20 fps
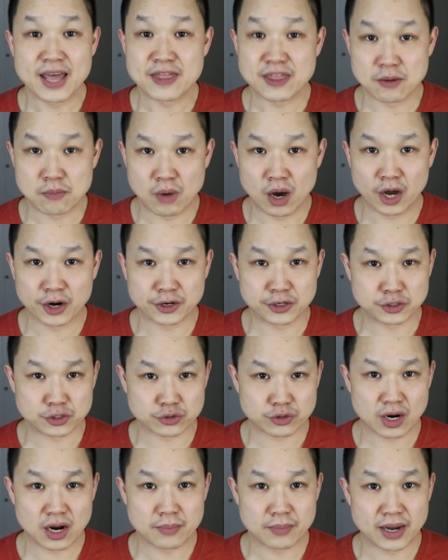In the modern
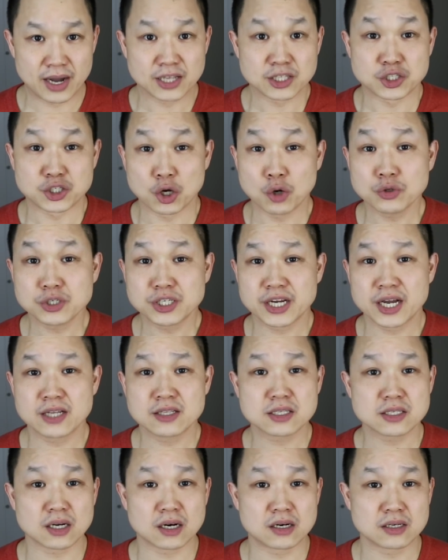drama, Zhou Chen
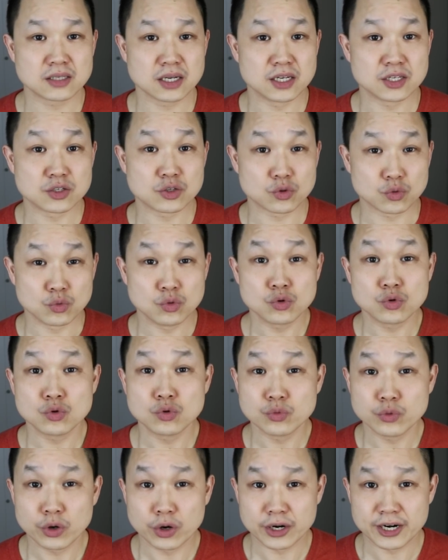stars as
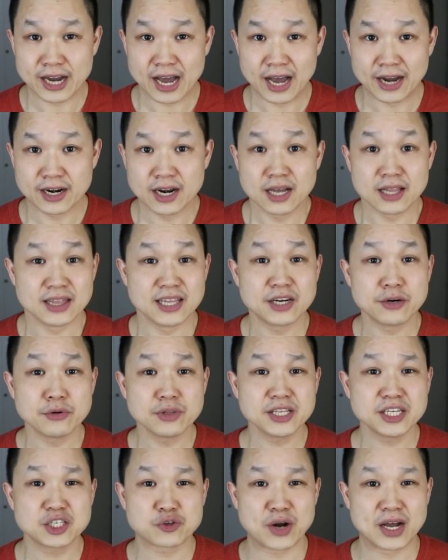Dugu Ruonan,
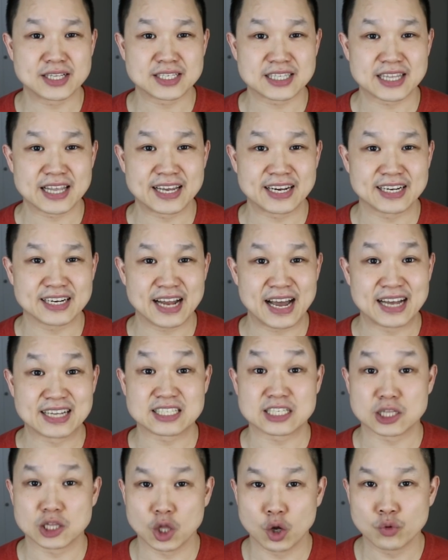literally translated
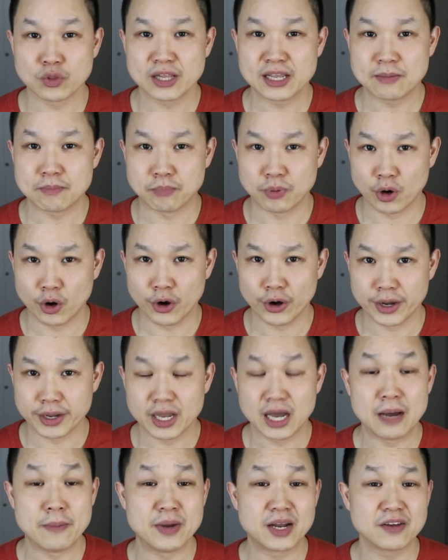as Lonely
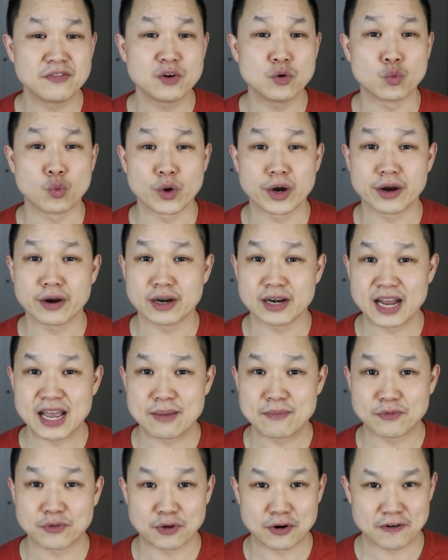Boy, a bit of a weird
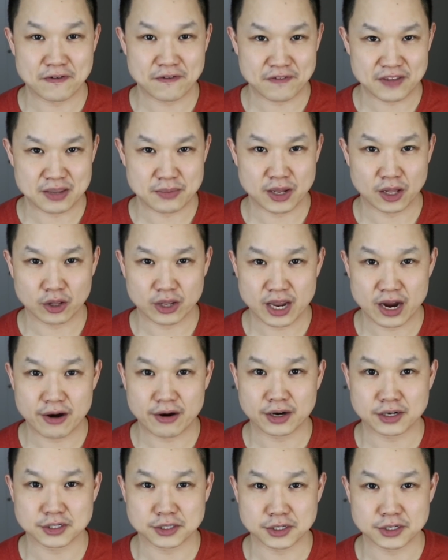name for a female
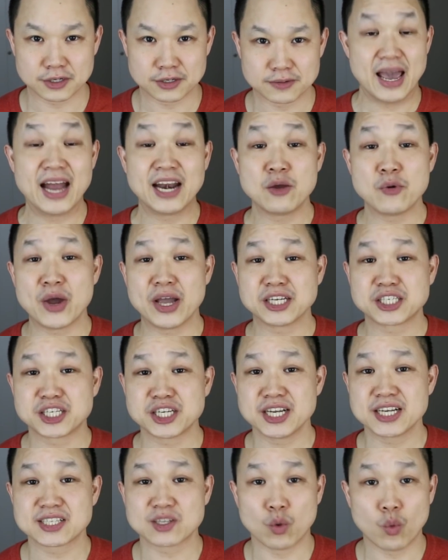character. Anyway,
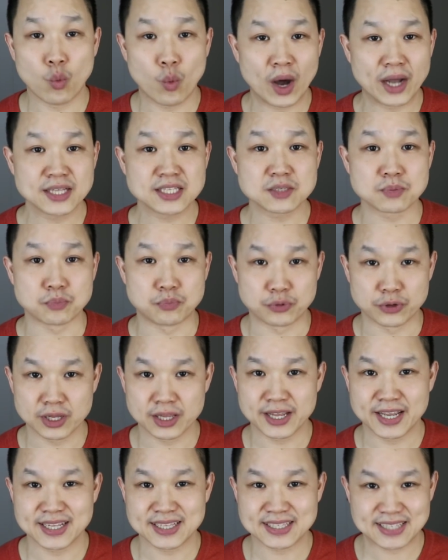she is a once
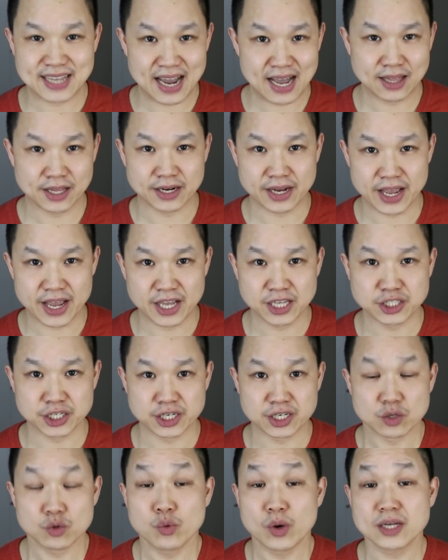brilliant talent
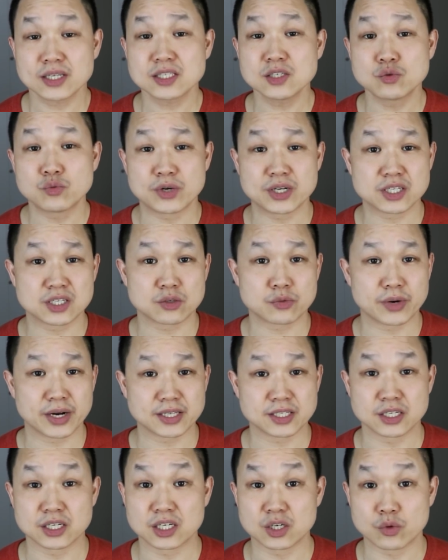agent who has to
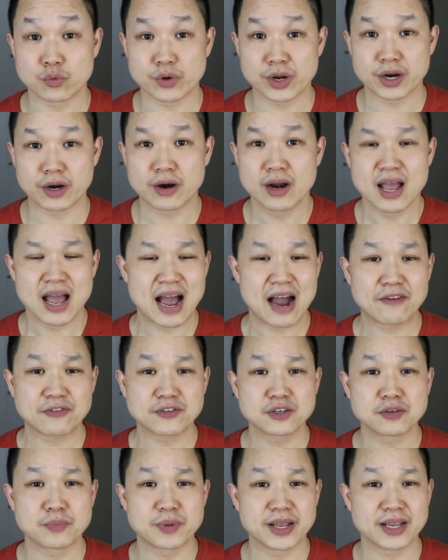resurrect her career
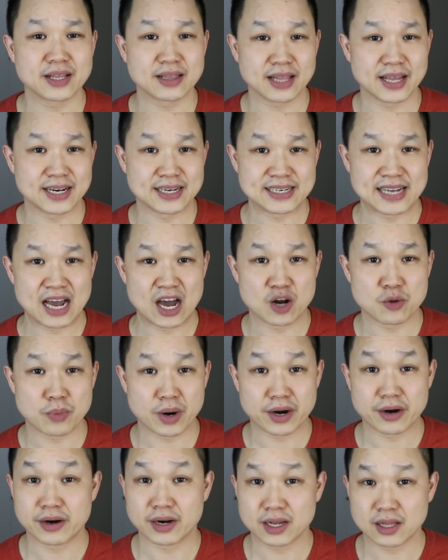after being let down
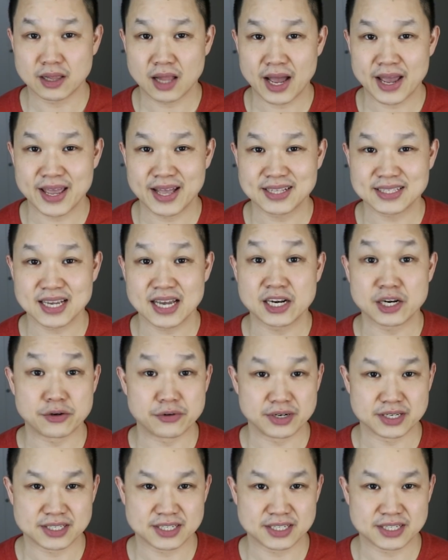by her clients and her